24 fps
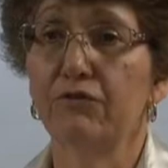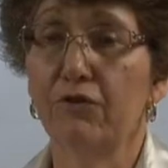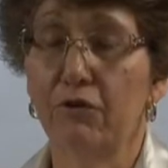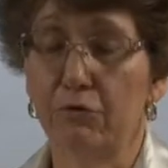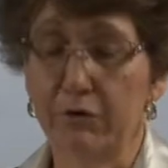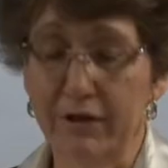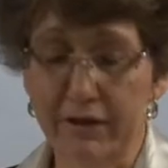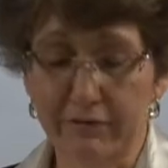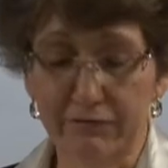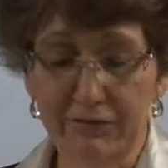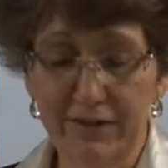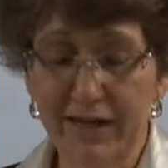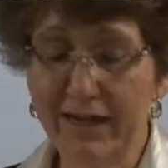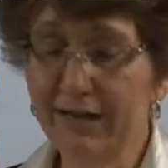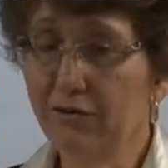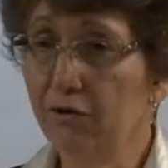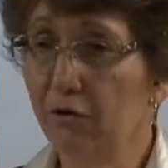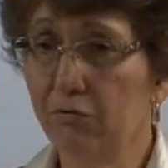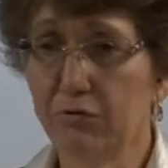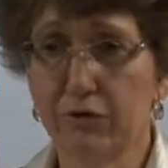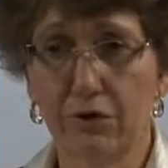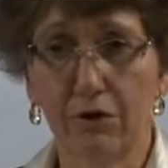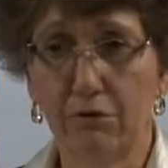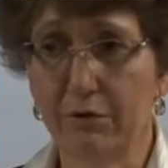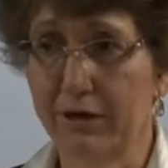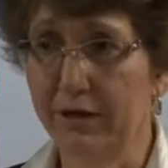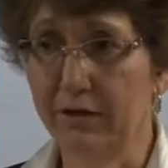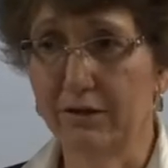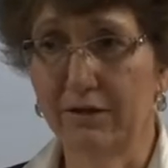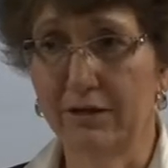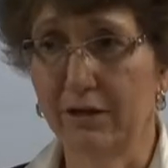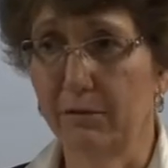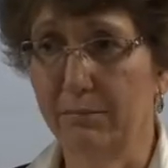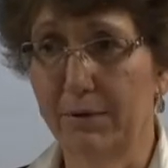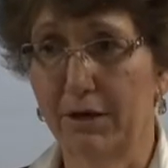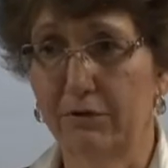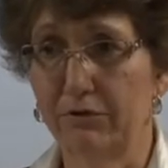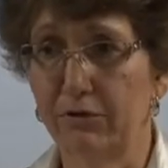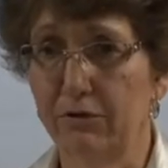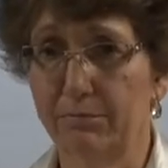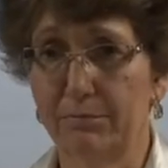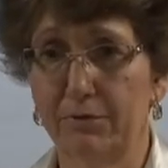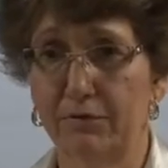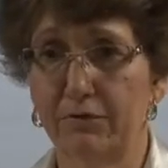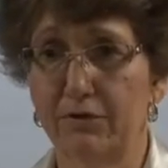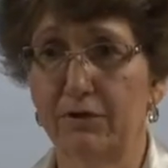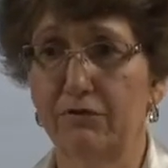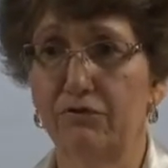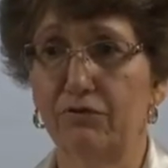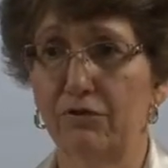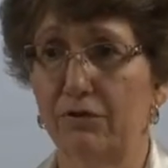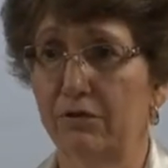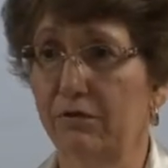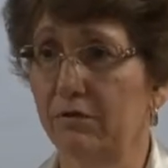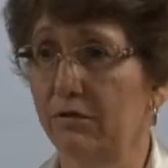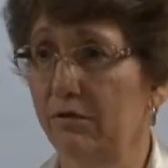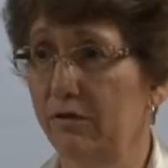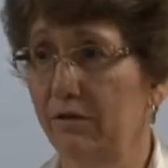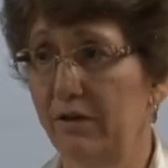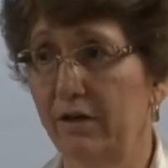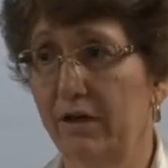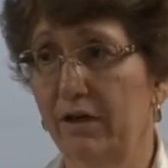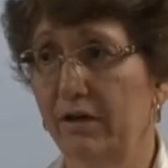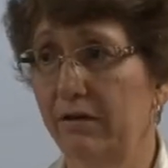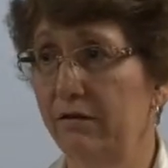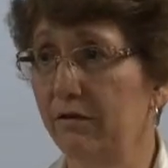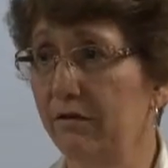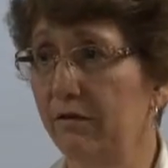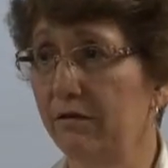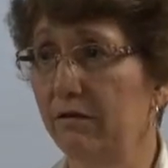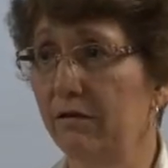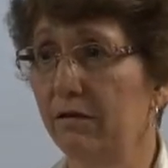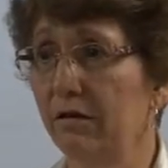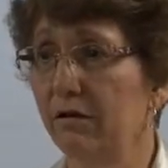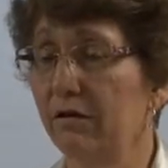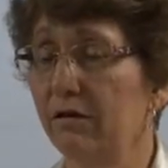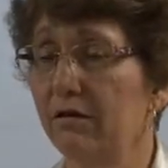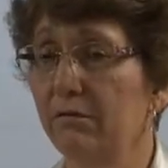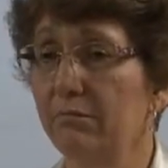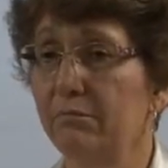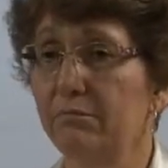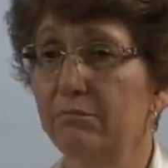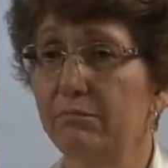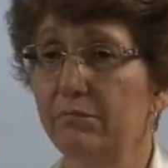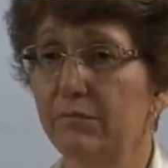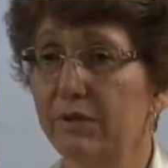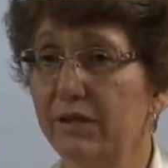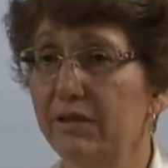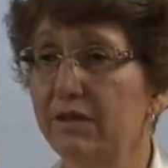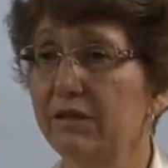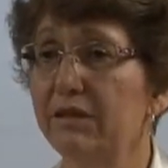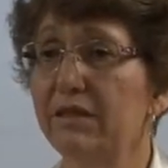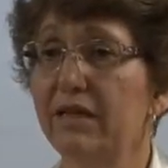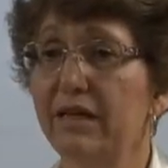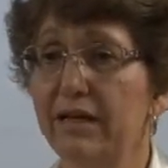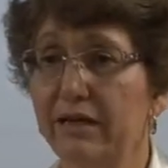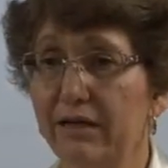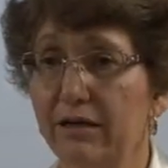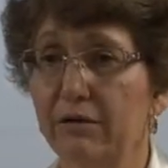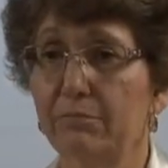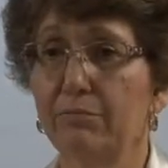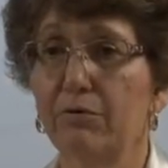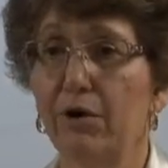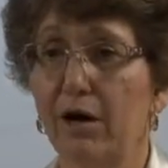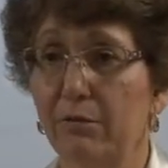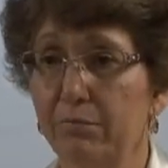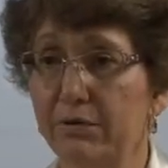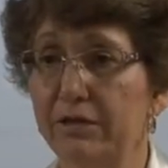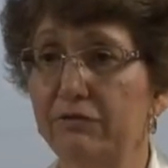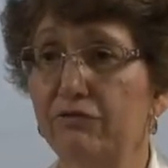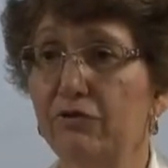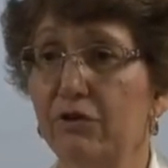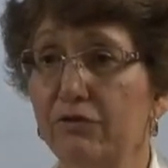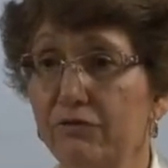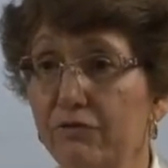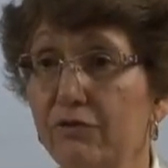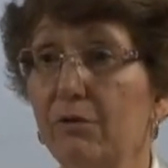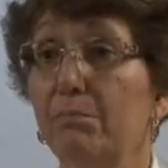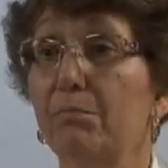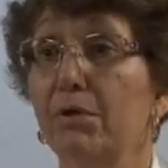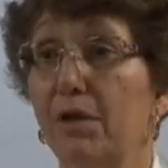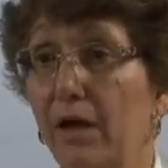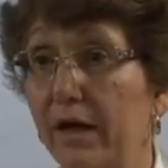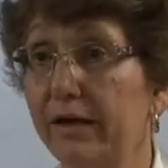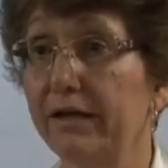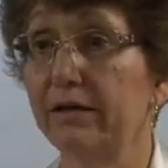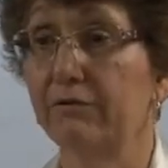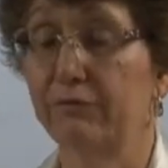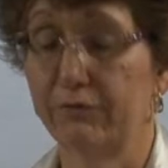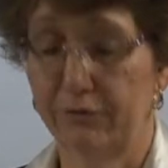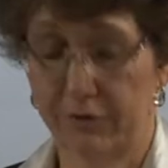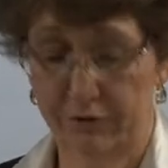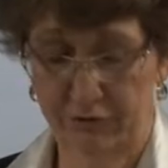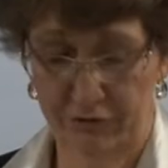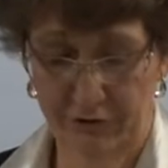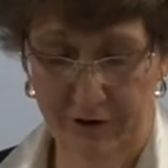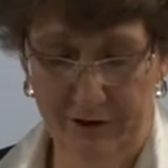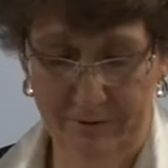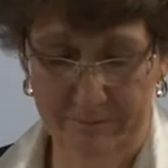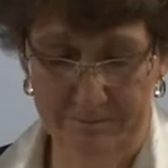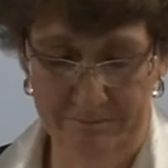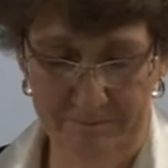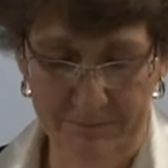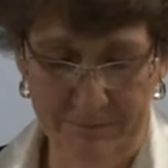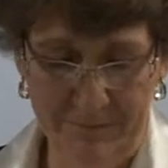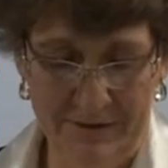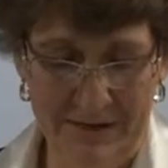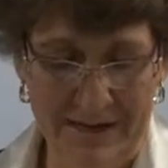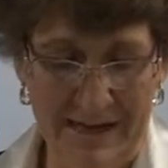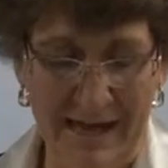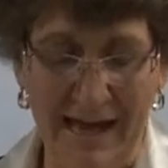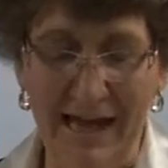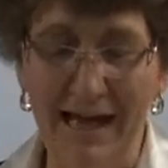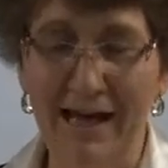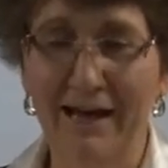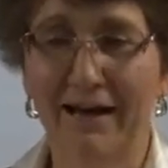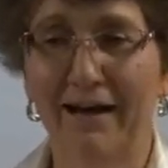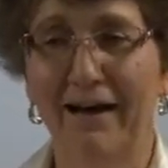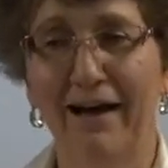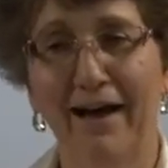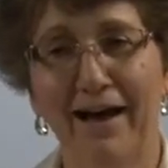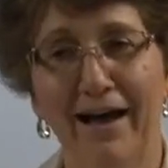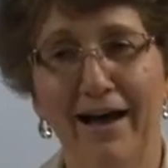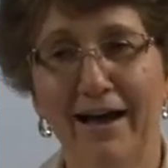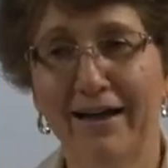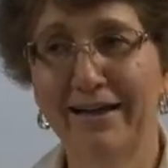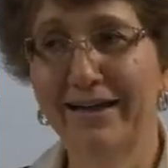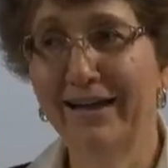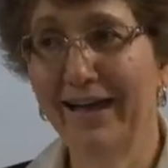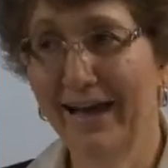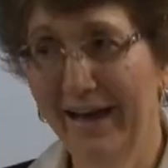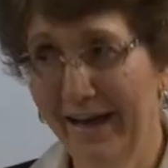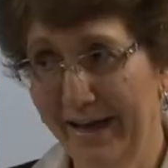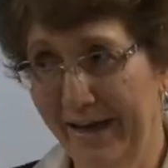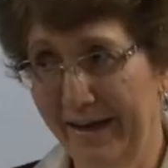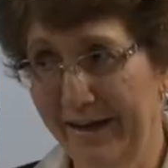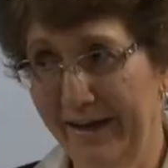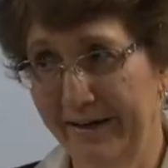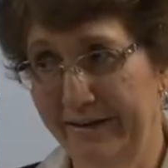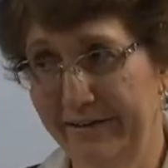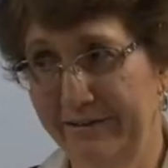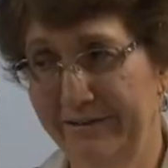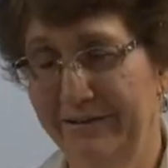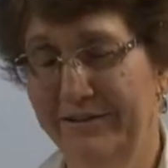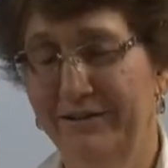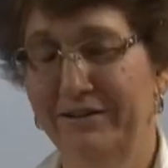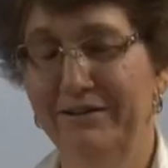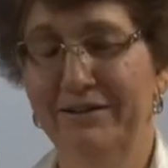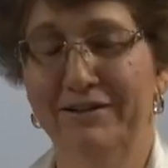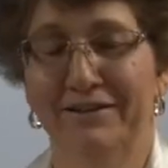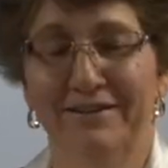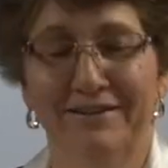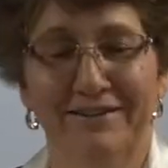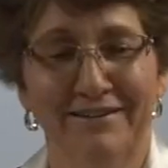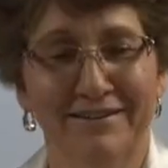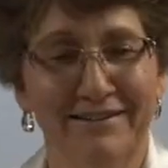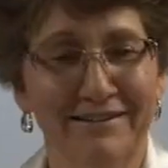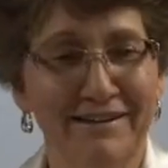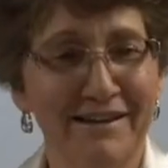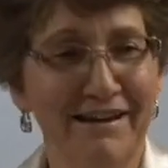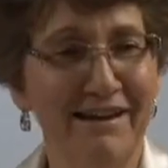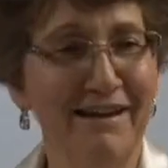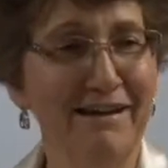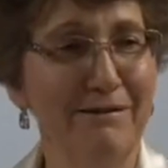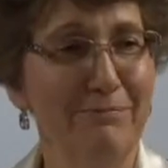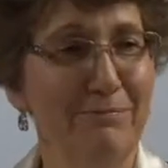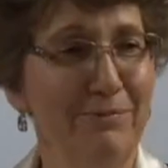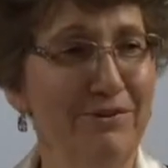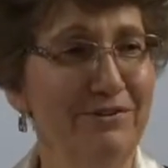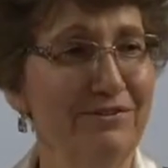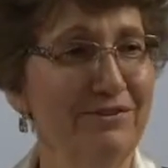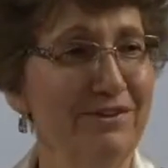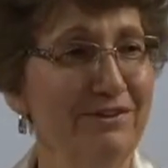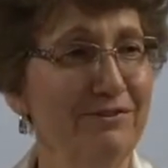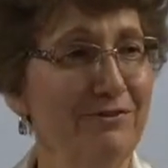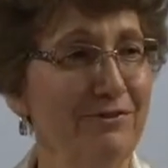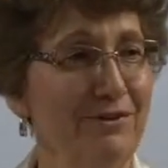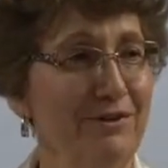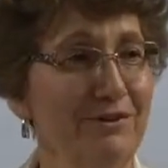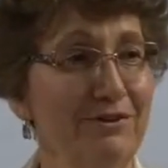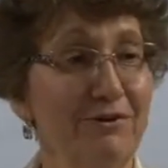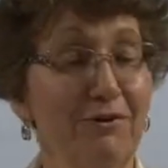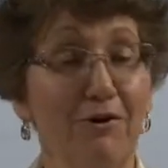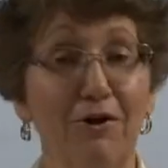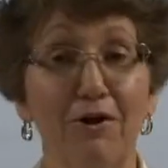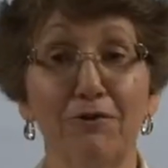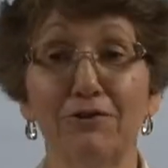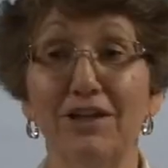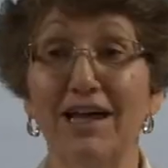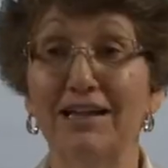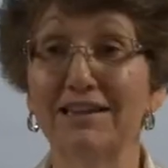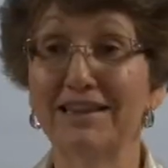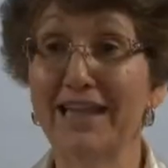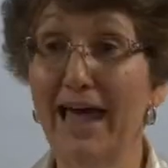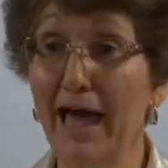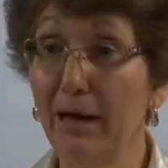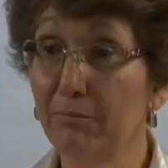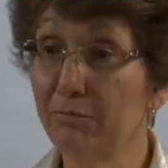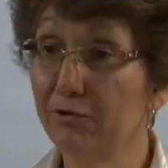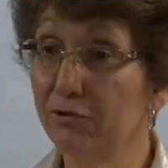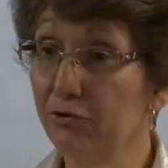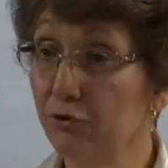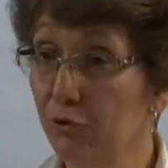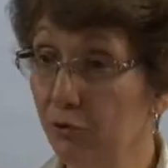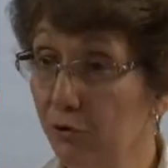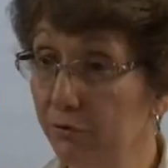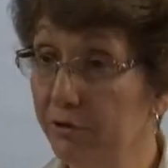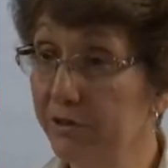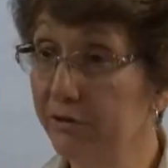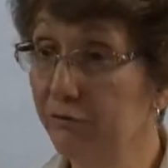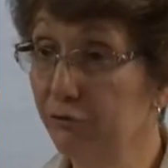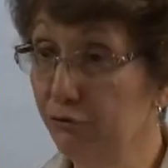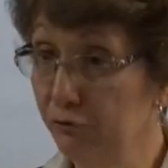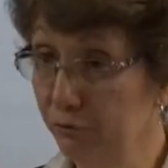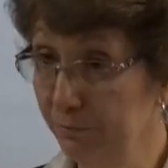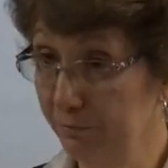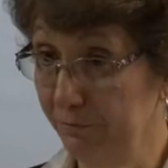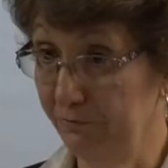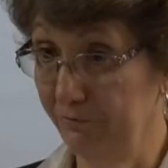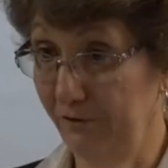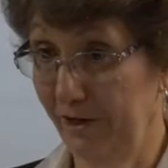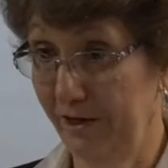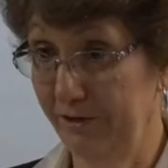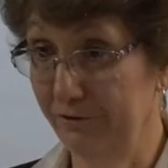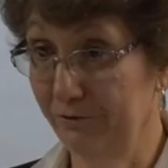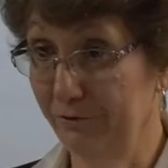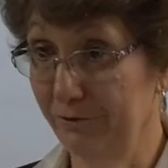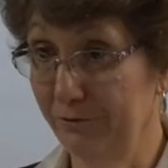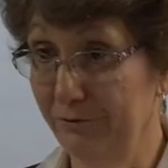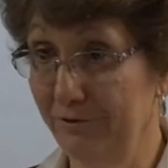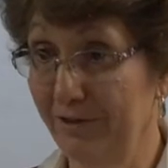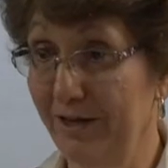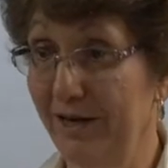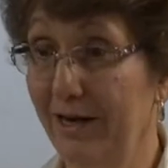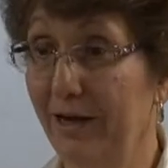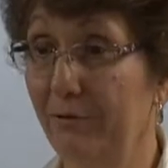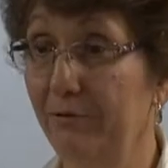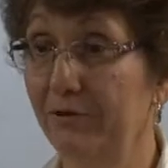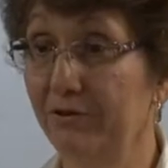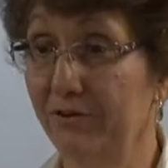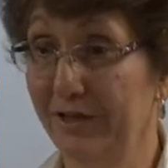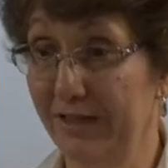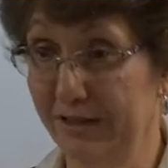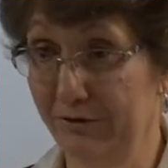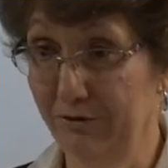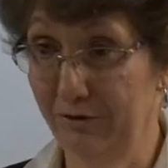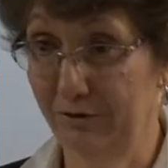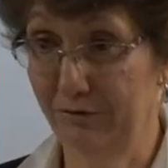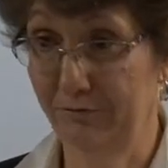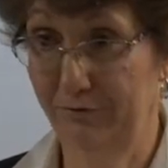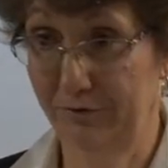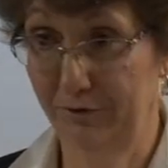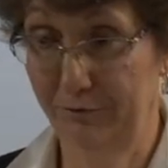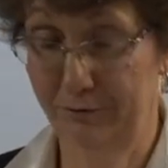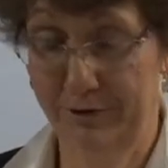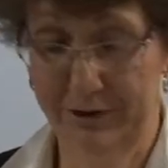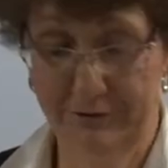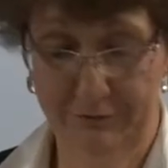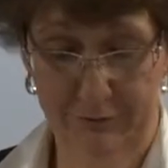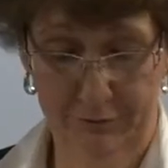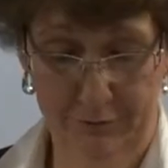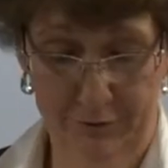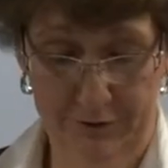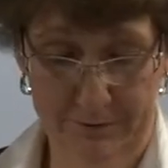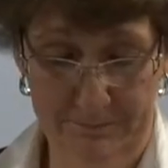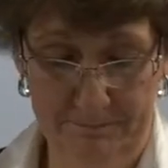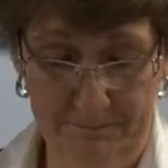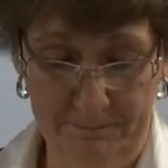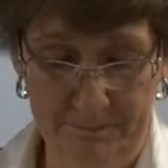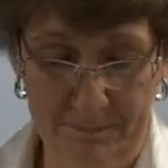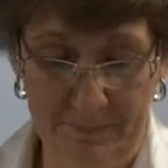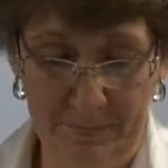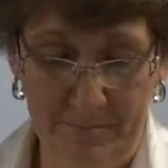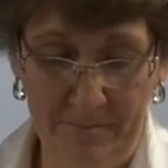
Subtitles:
So if they don't know anything about your position, then they are probably just applying for a job. I had a position called laboratory supervisor that I was interviewing for.